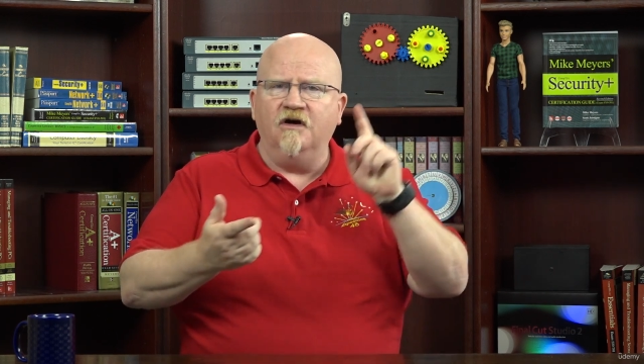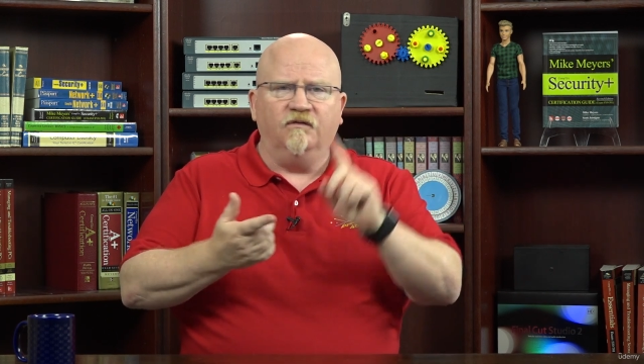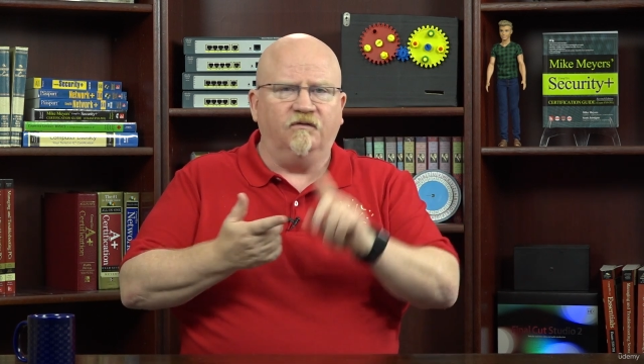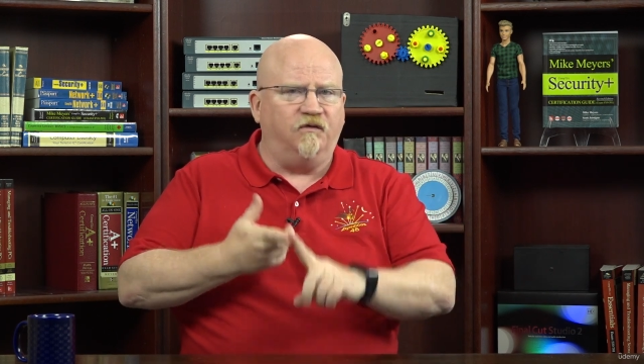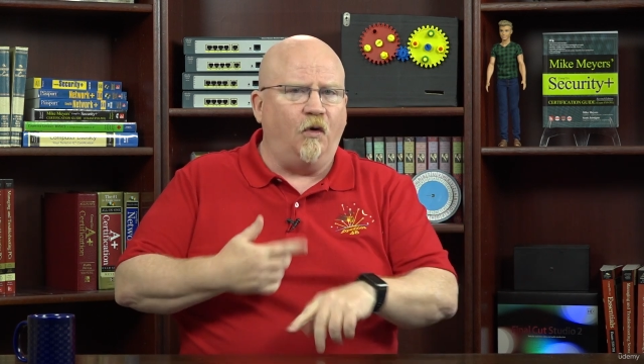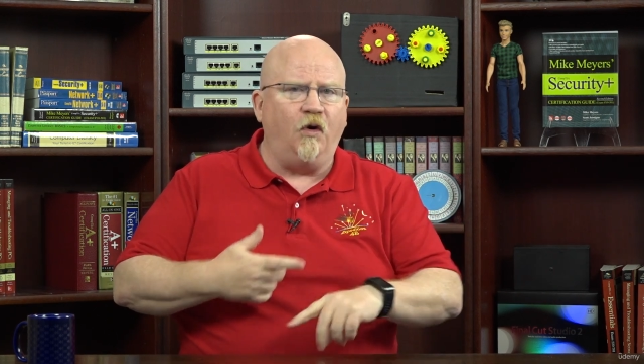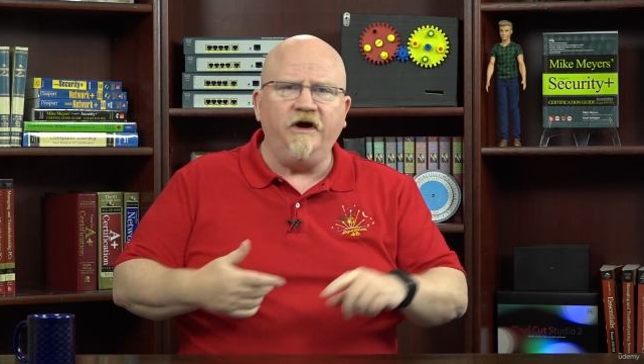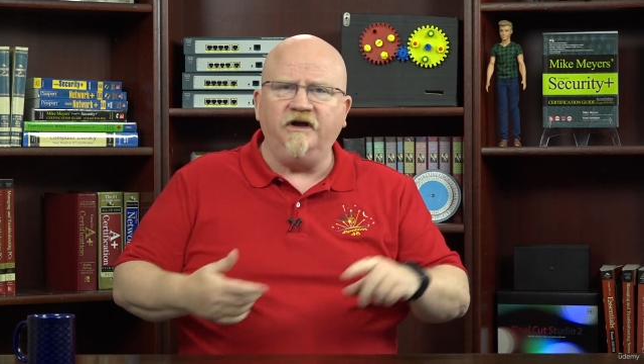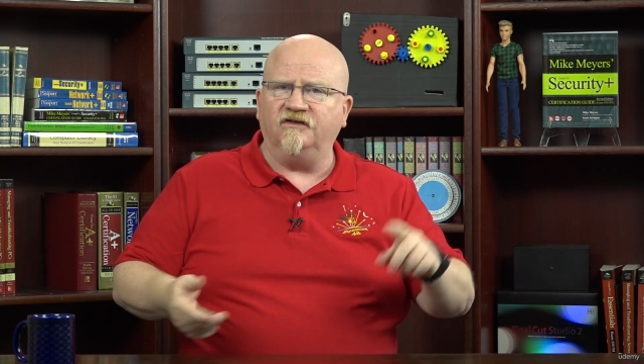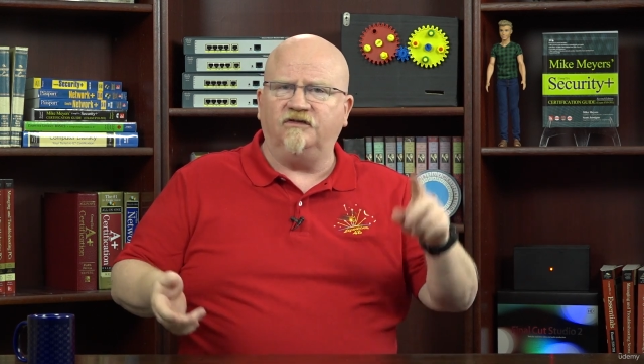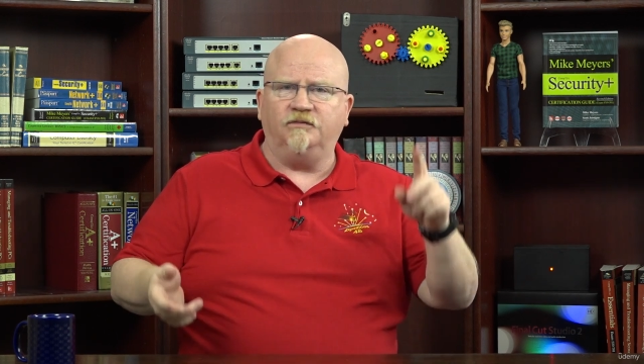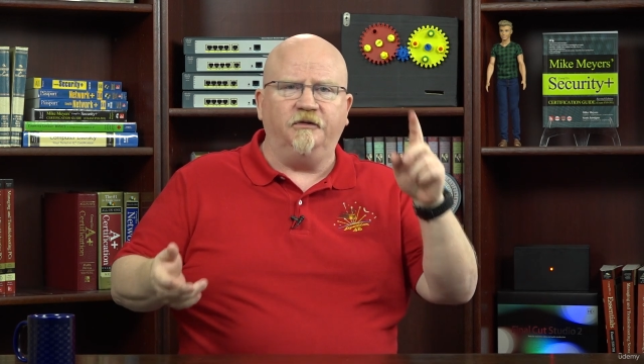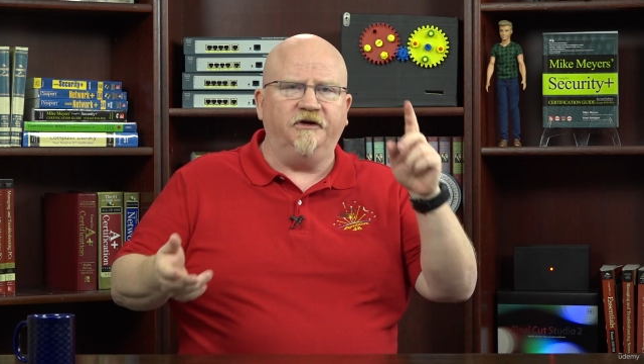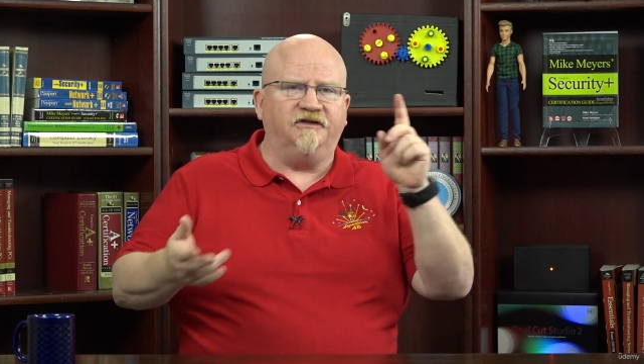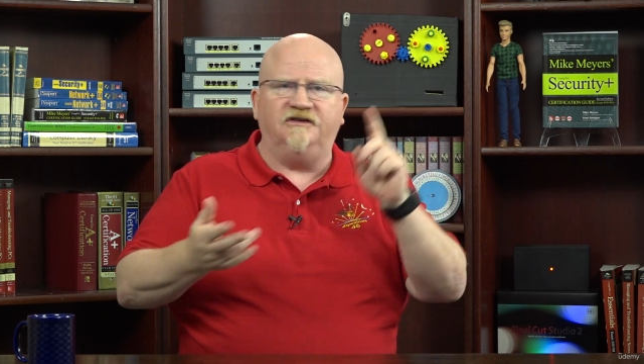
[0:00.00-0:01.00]
voice,
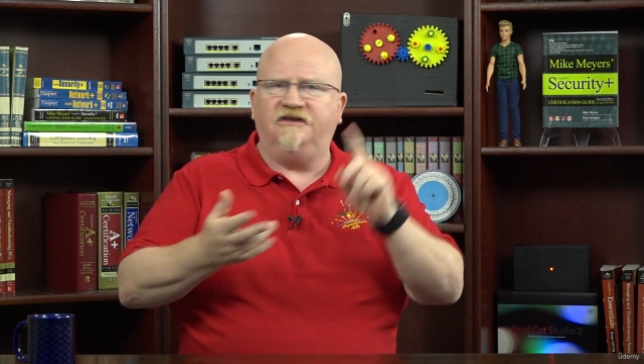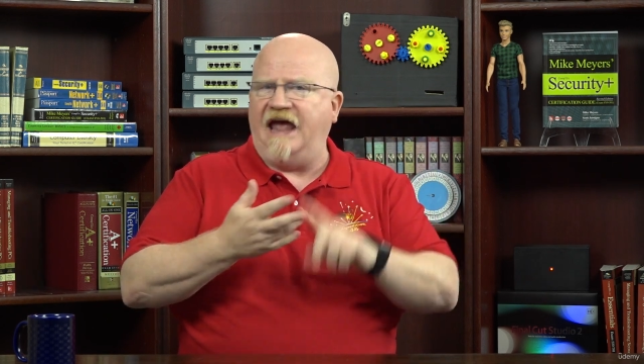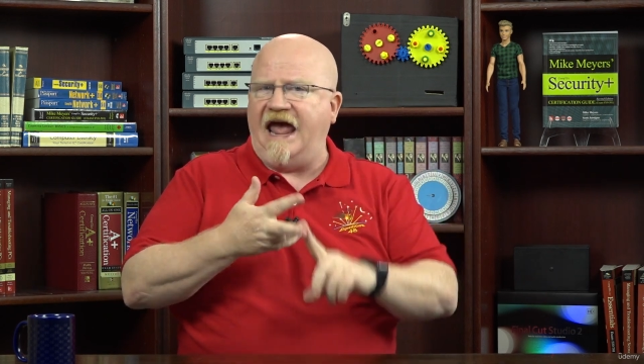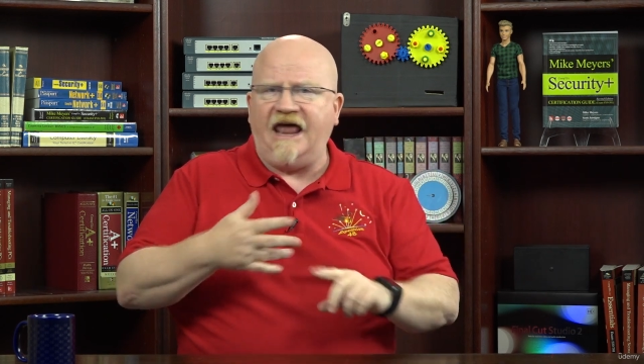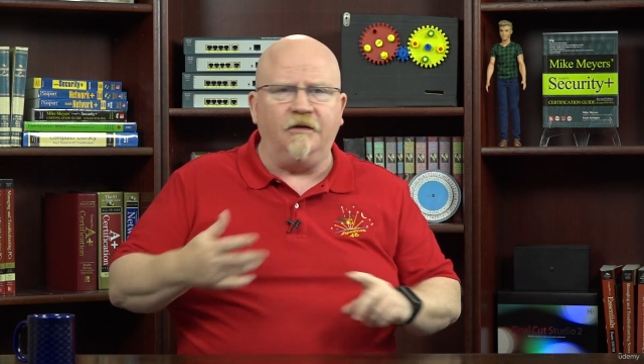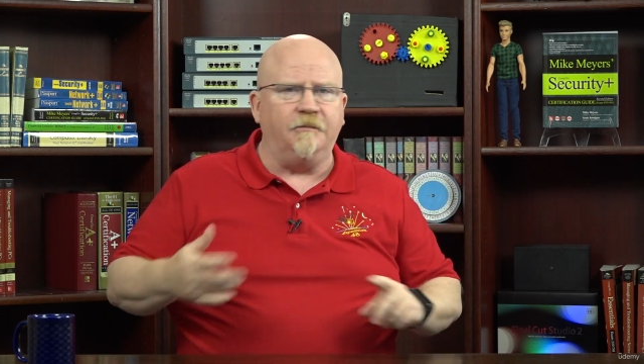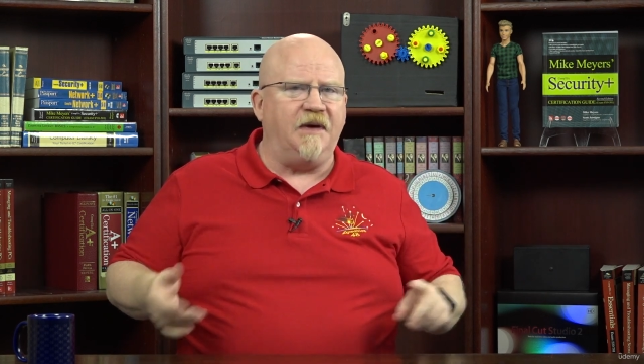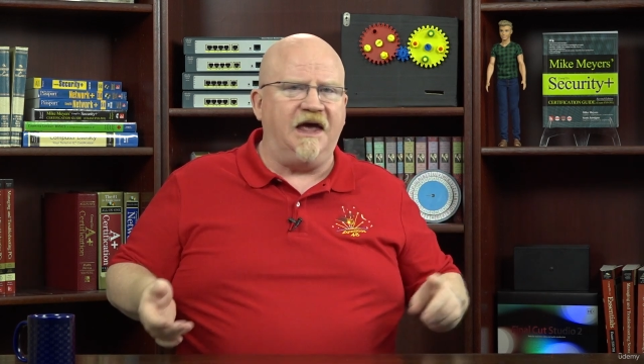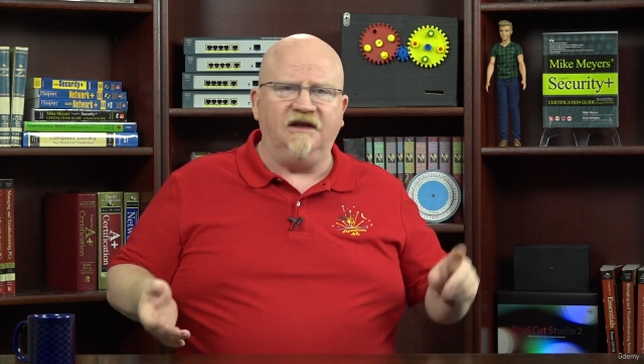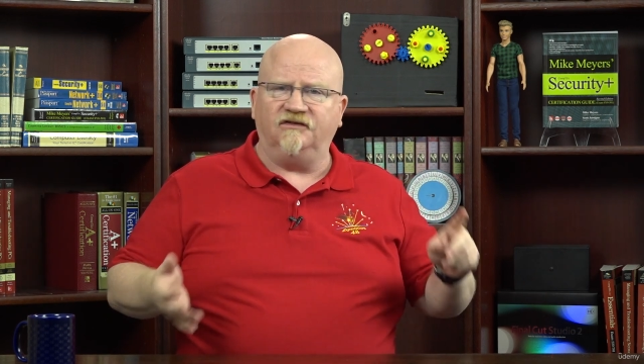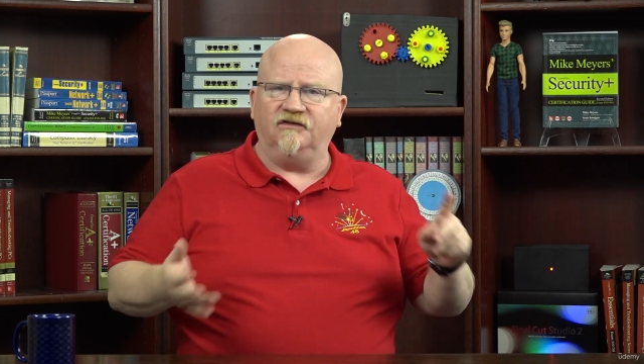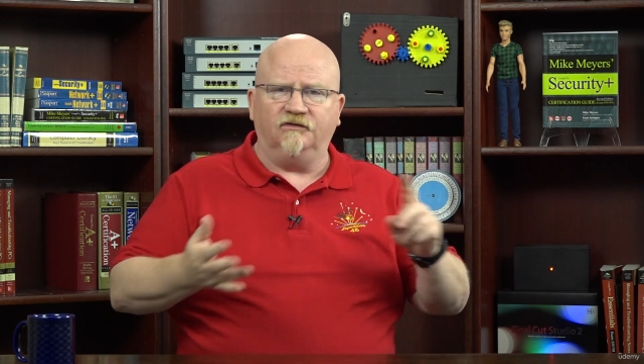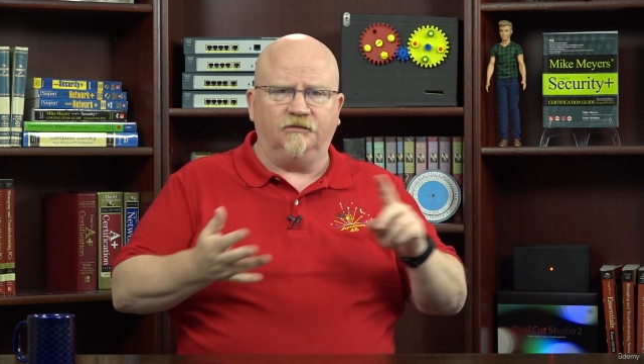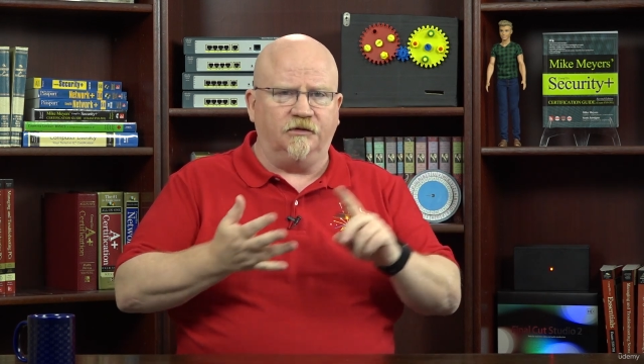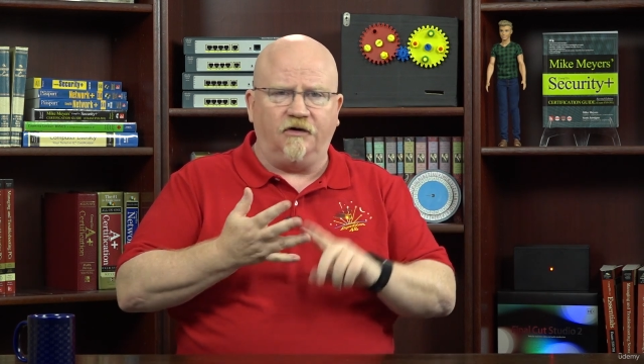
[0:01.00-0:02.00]
with
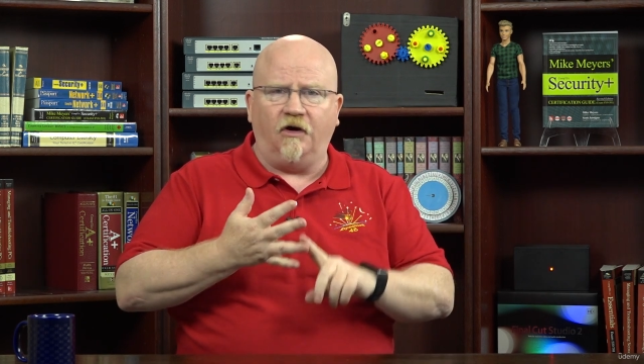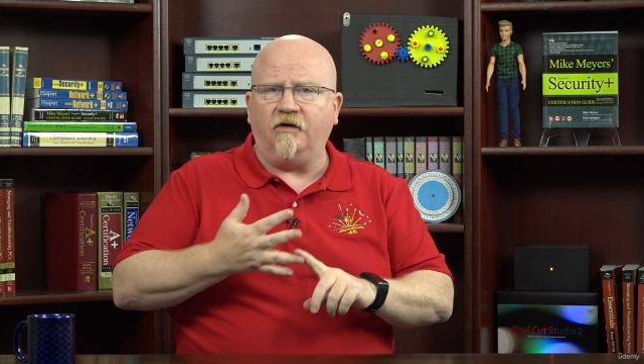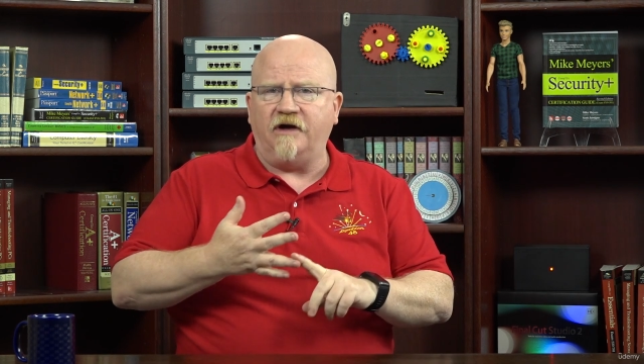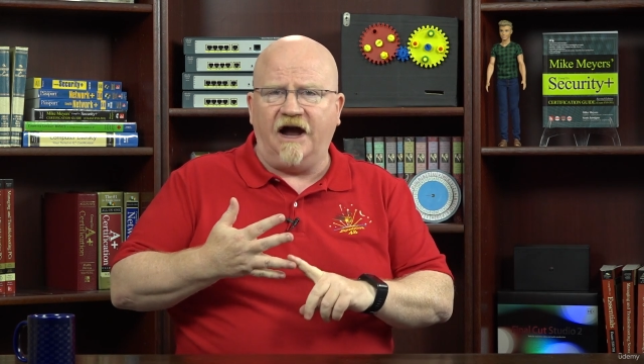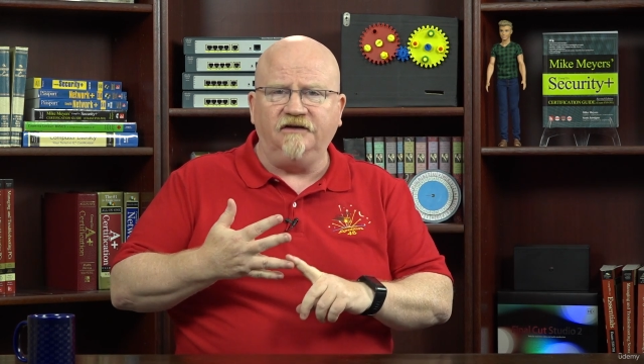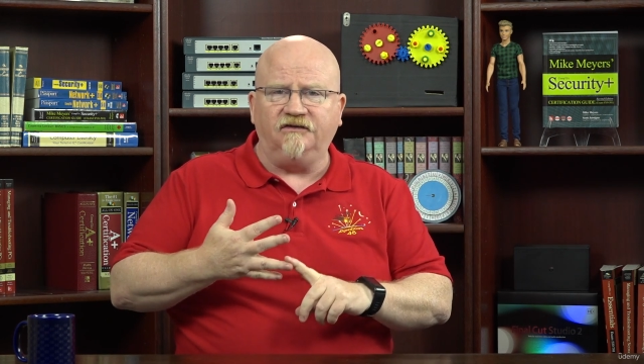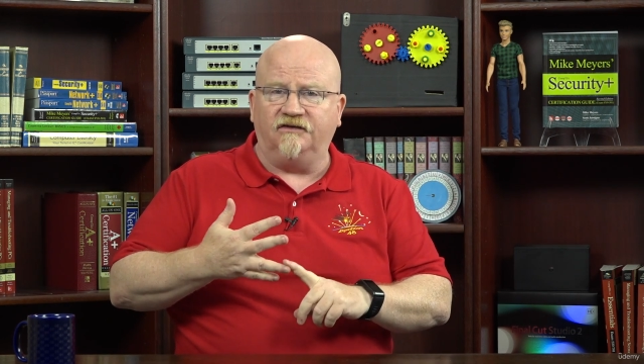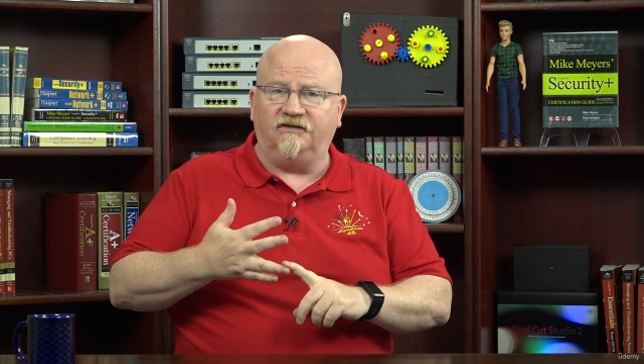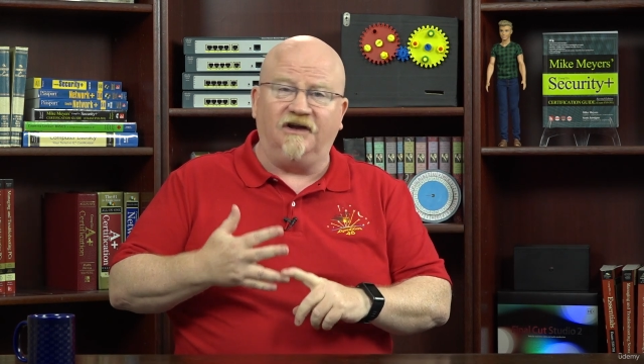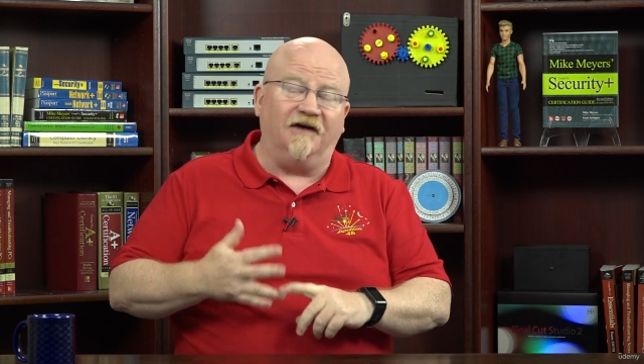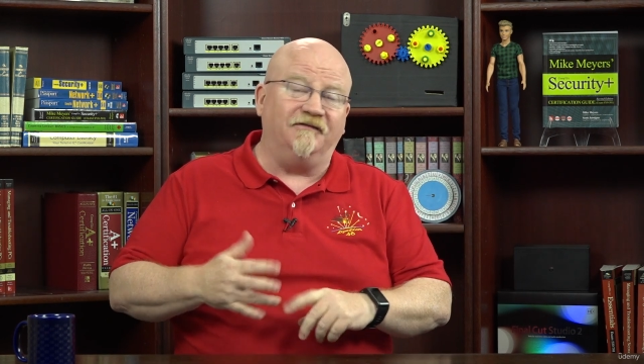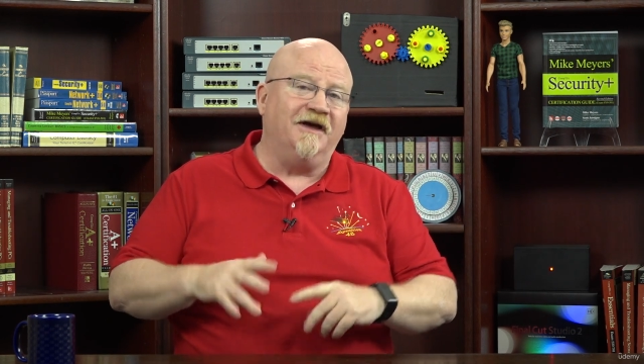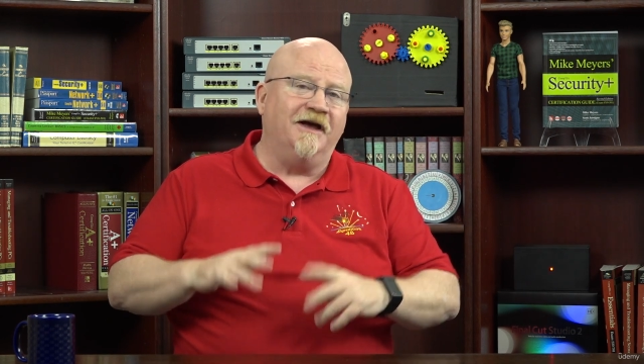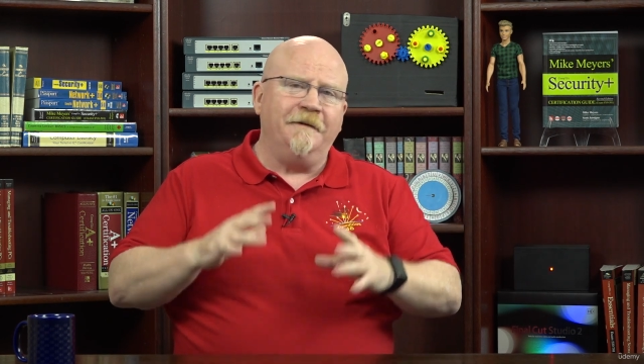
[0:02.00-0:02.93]
databases, with all kinds of stuff.